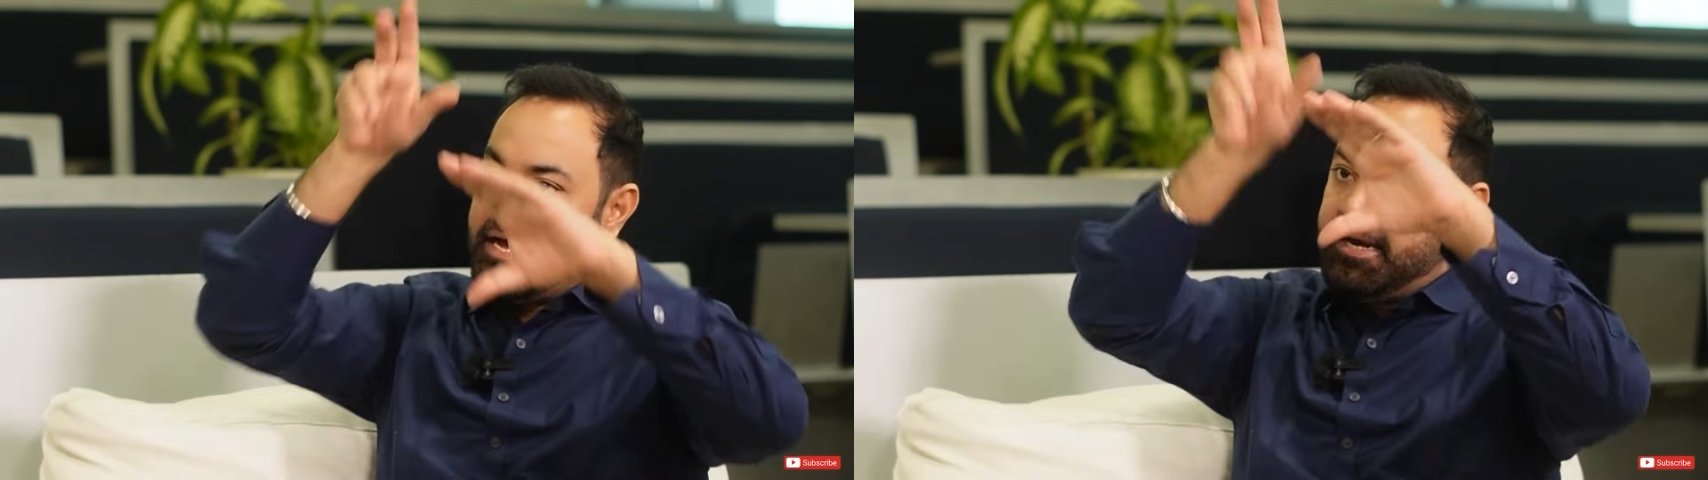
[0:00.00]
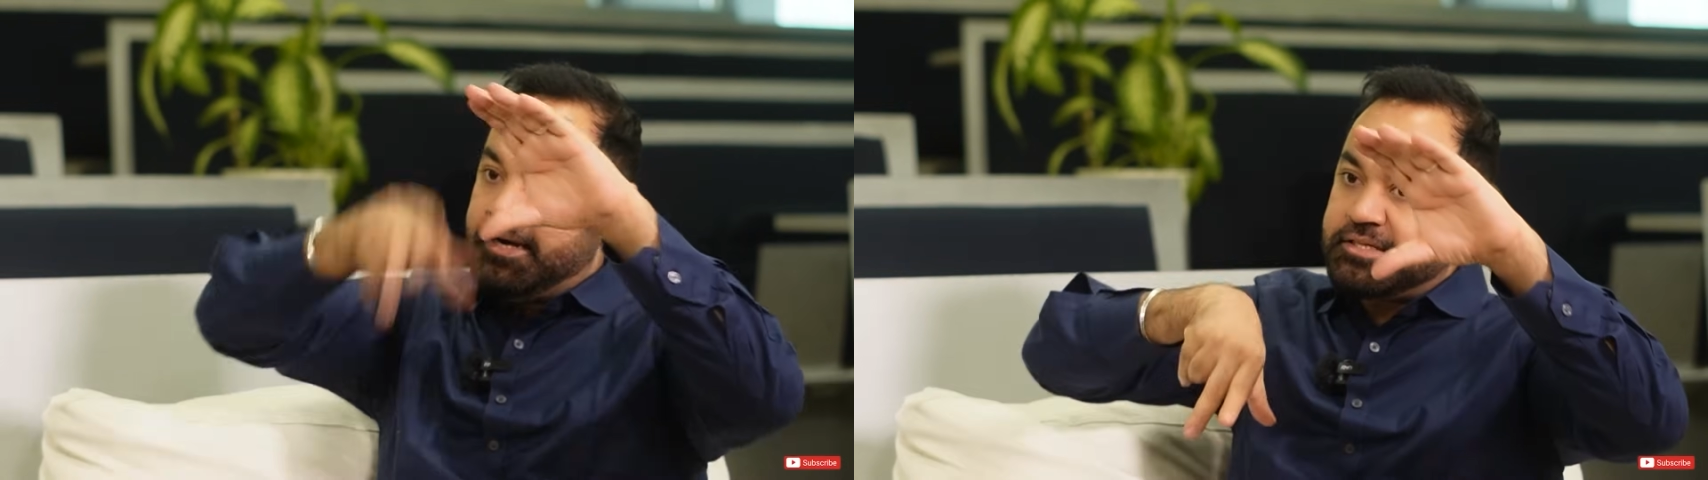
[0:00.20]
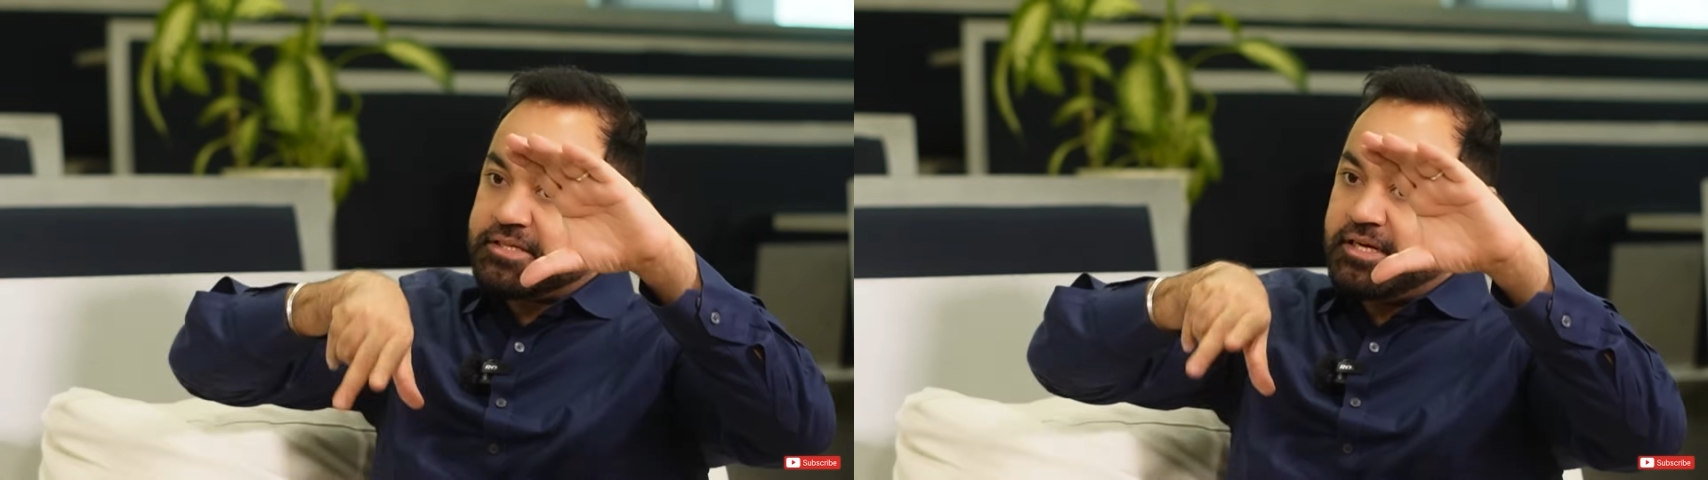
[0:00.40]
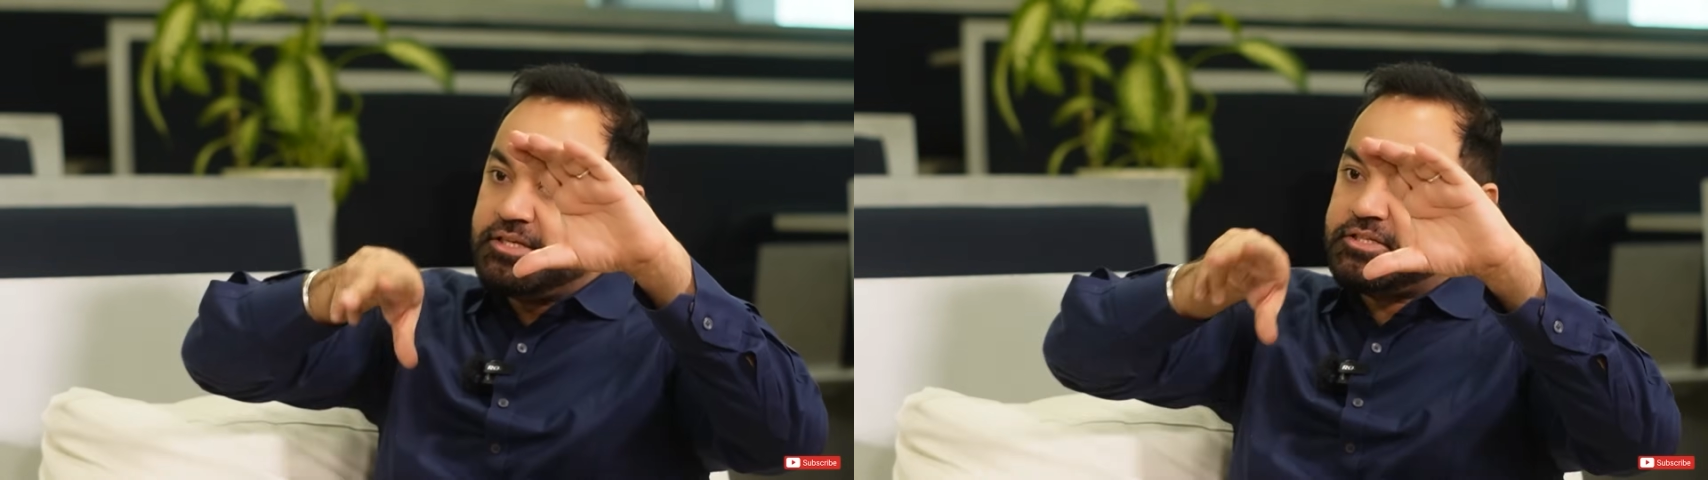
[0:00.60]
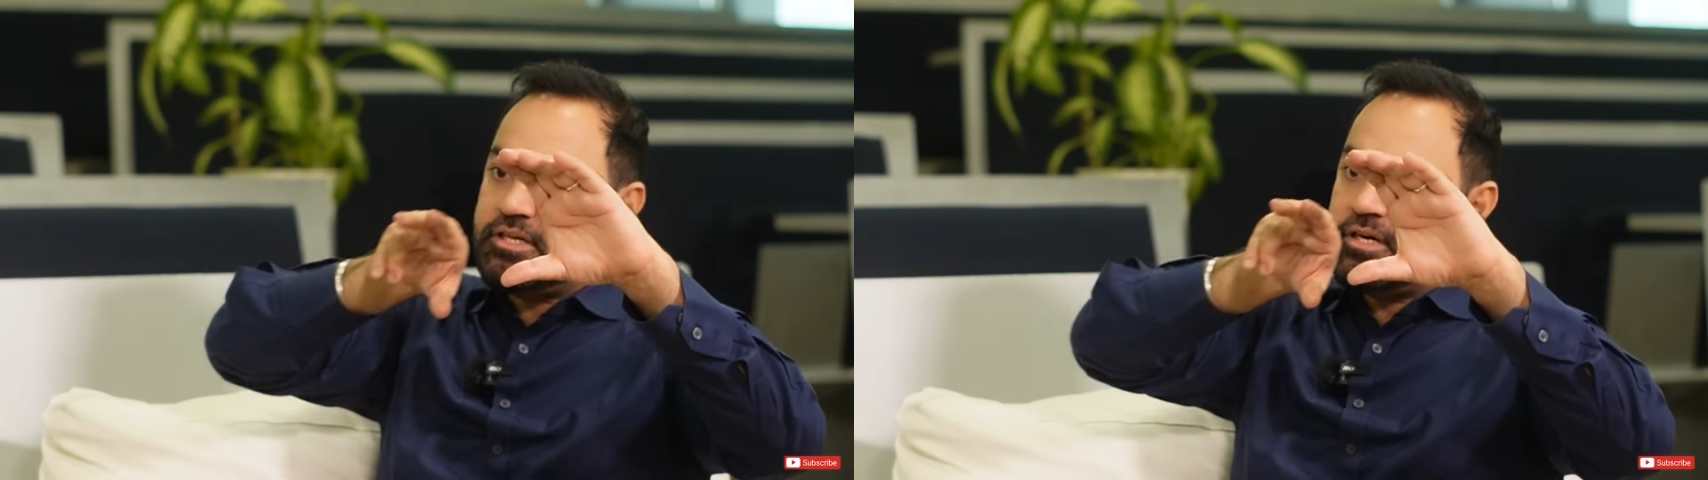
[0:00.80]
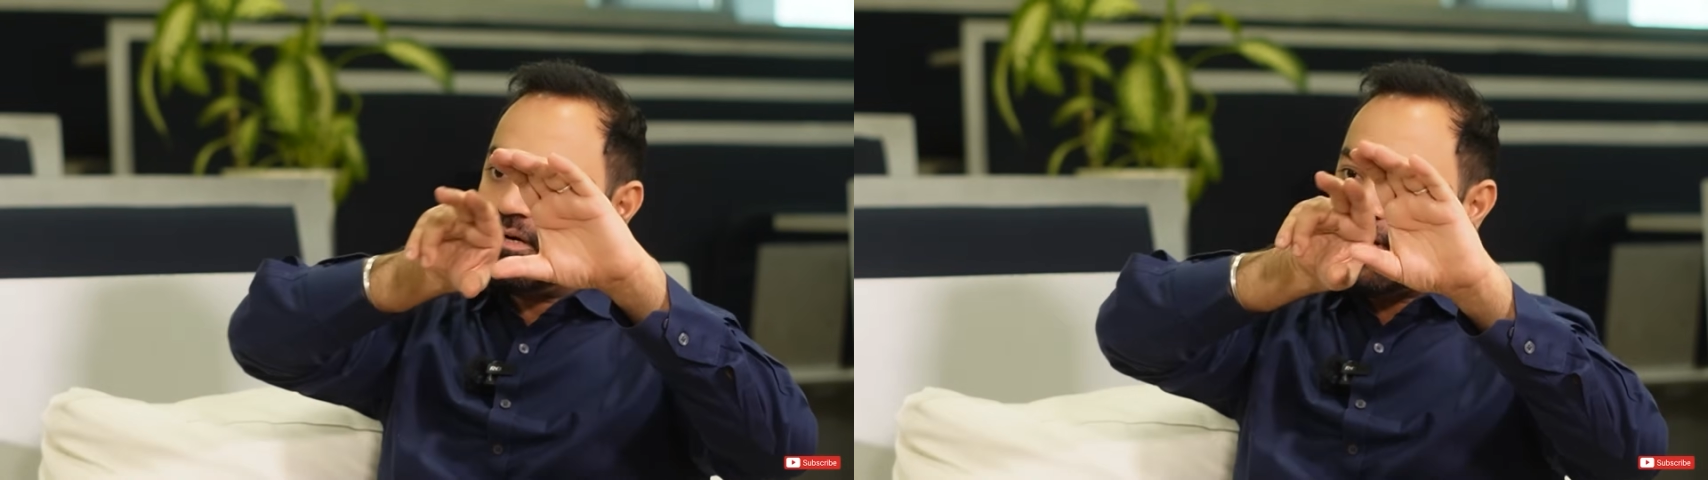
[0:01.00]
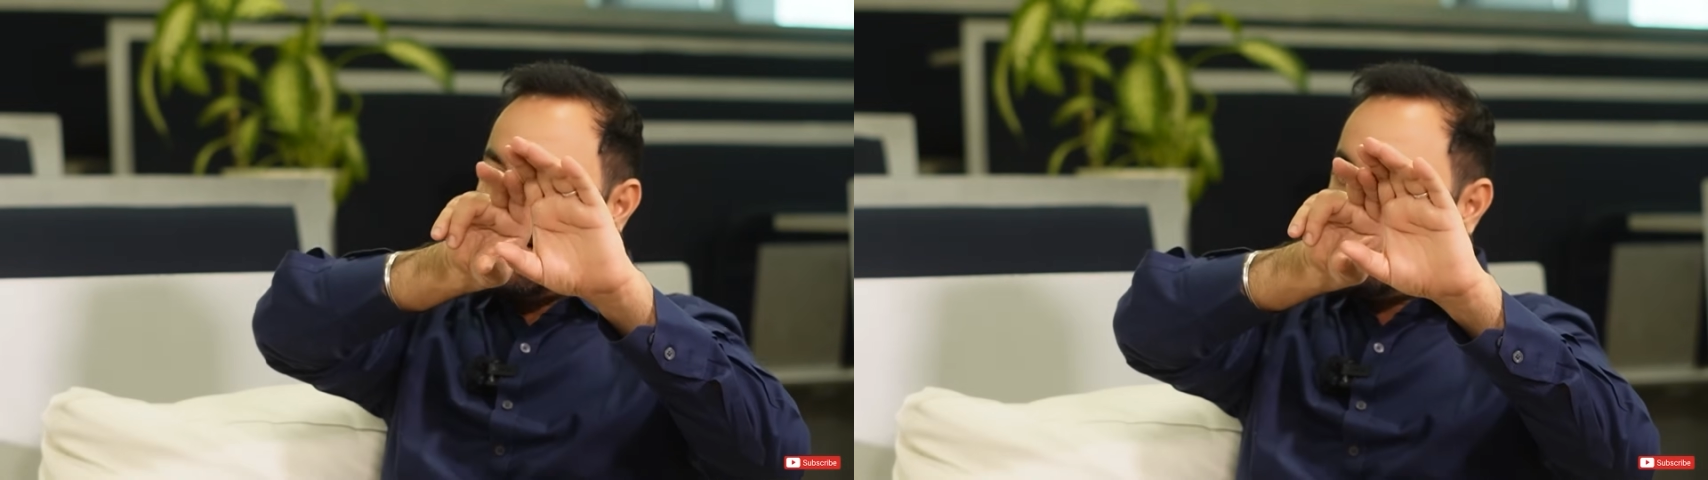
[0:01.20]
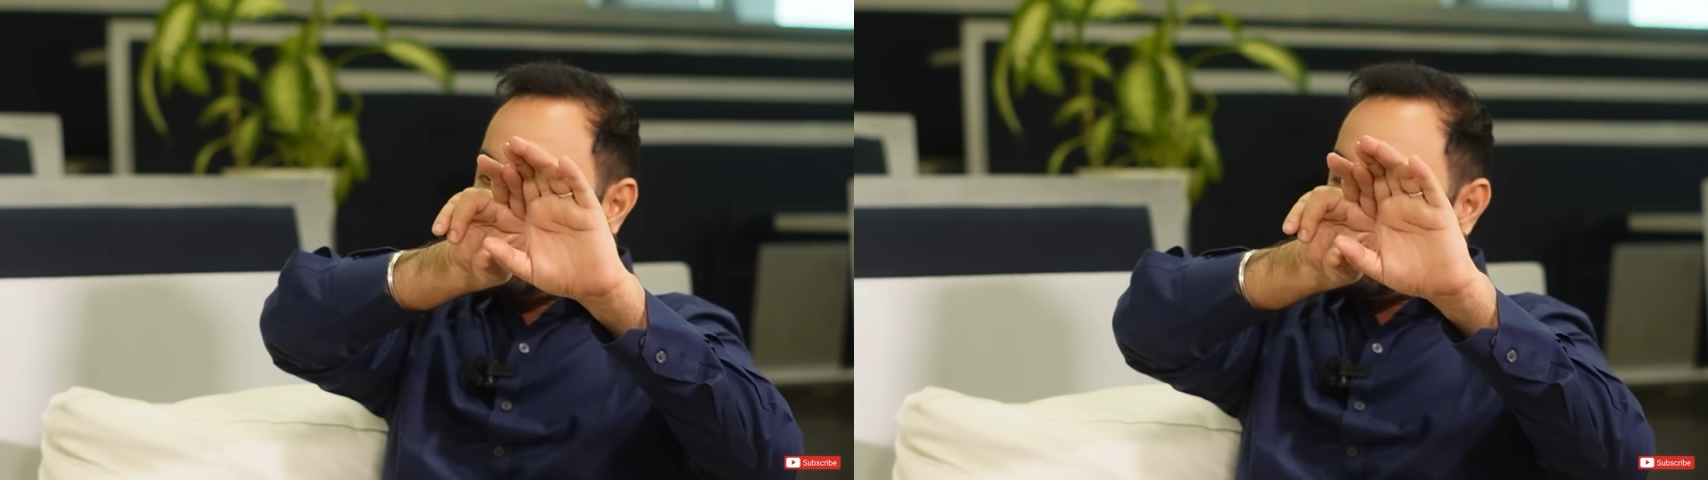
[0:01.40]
analytics is uh, kind of